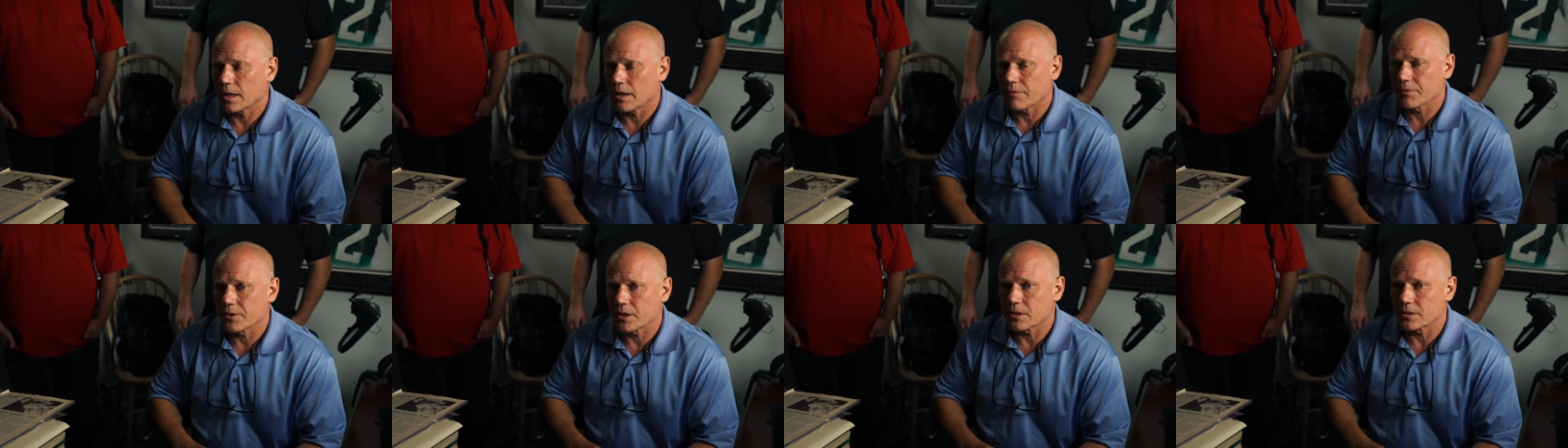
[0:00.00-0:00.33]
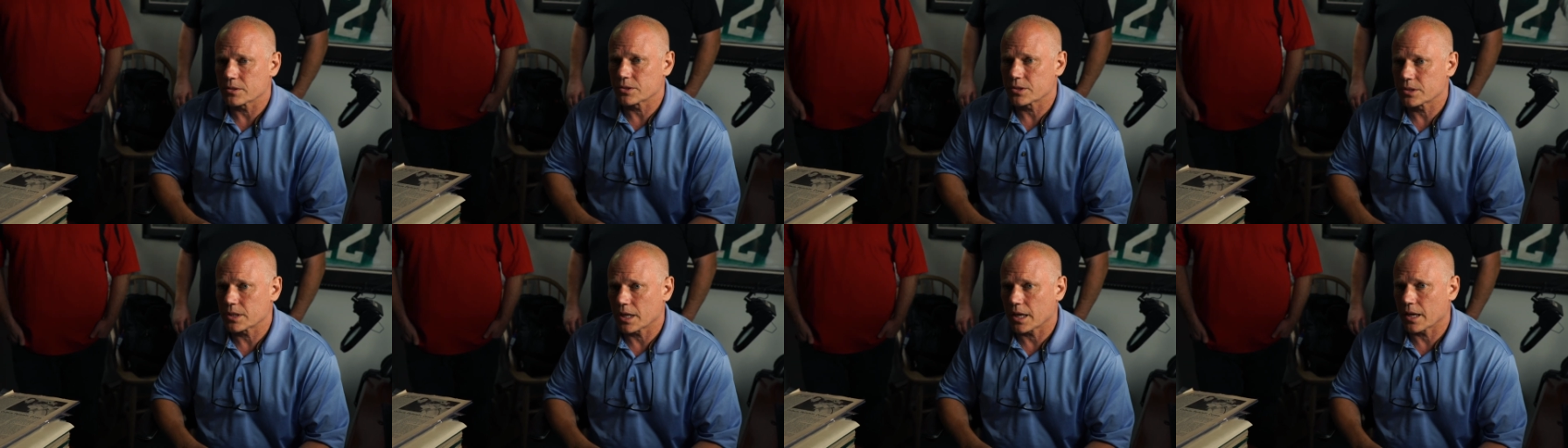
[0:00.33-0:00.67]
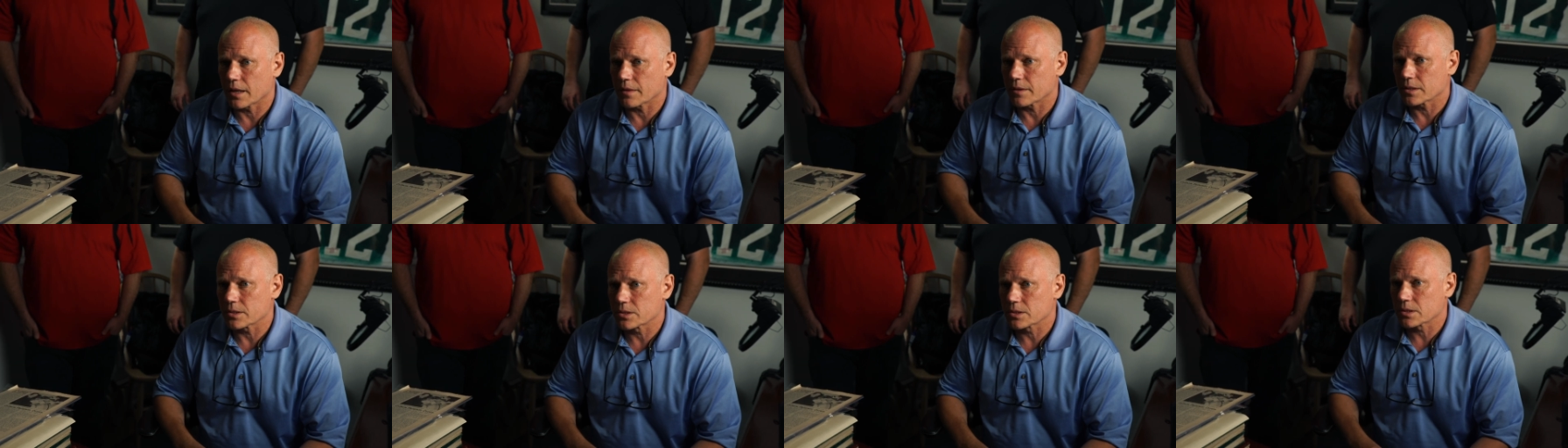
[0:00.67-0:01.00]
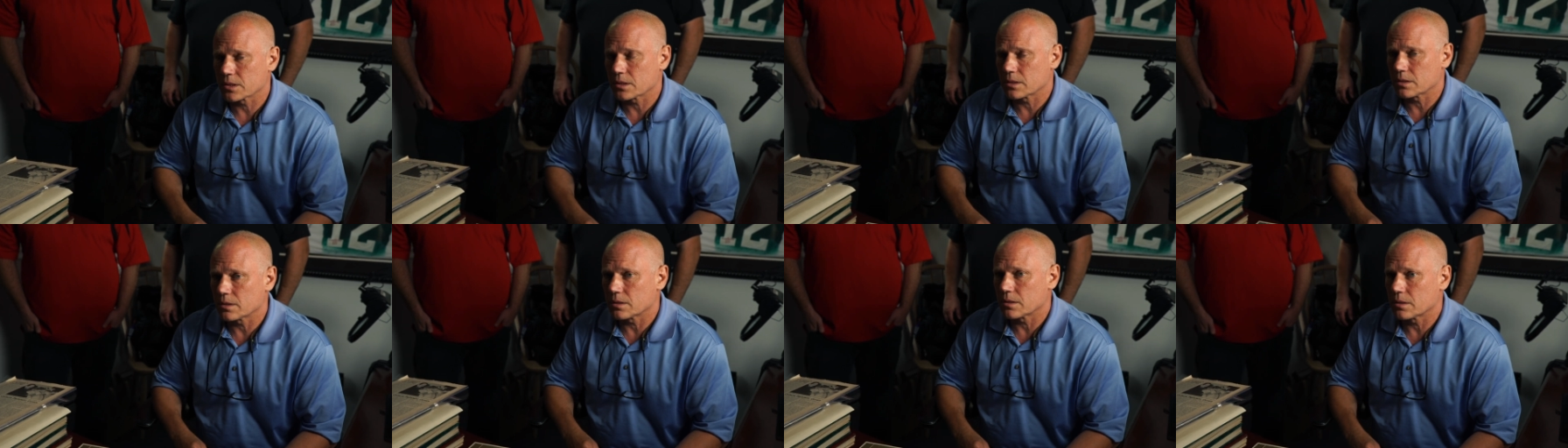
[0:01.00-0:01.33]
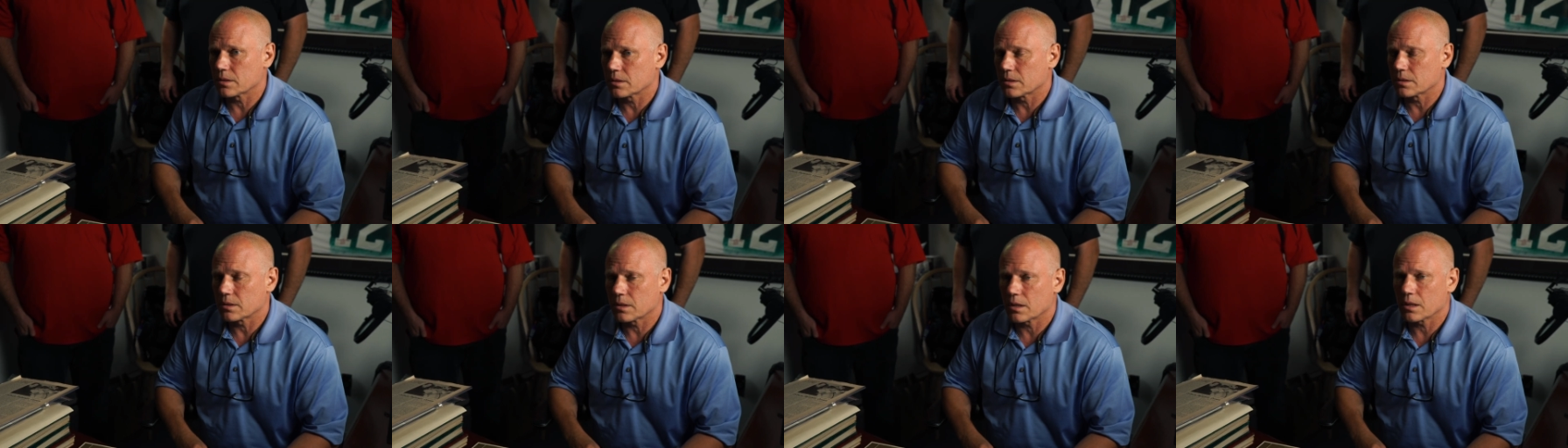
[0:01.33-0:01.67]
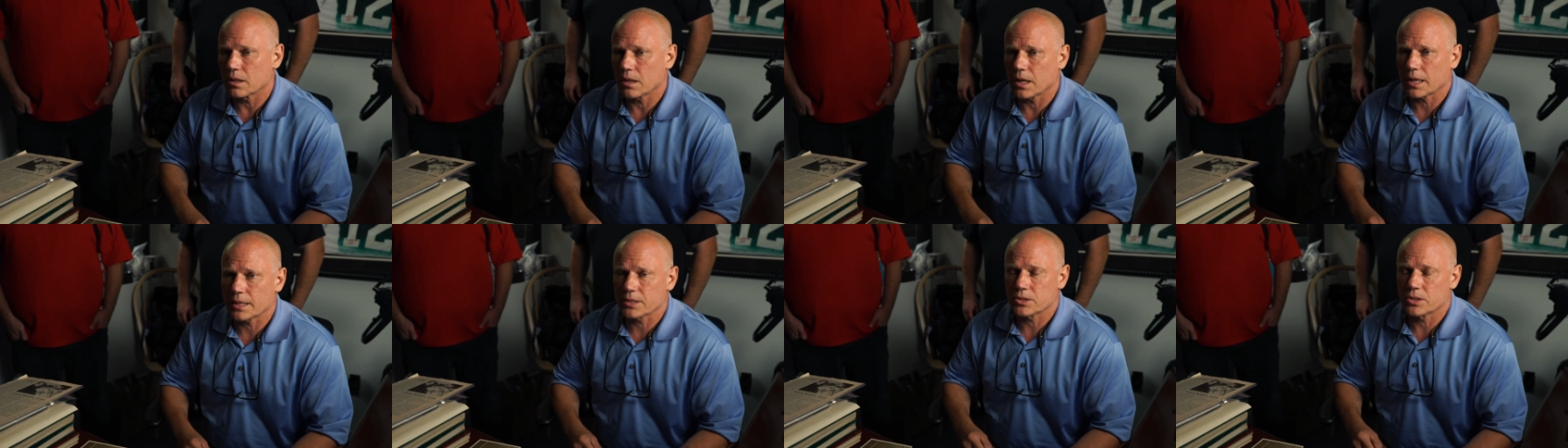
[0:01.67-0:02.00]
have to understand, this
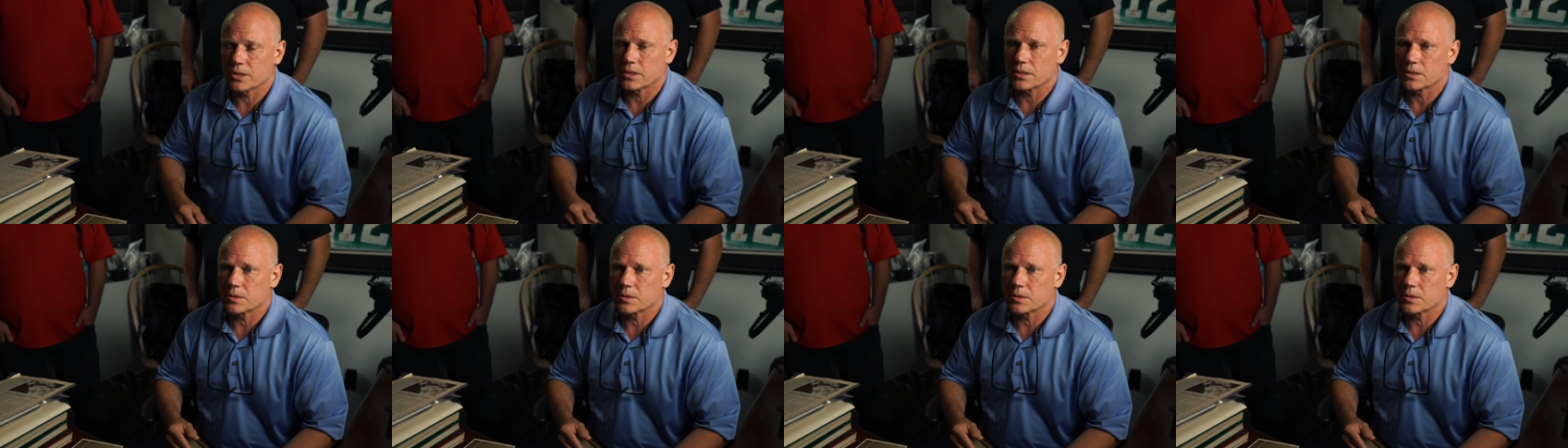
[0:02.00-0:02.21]
collection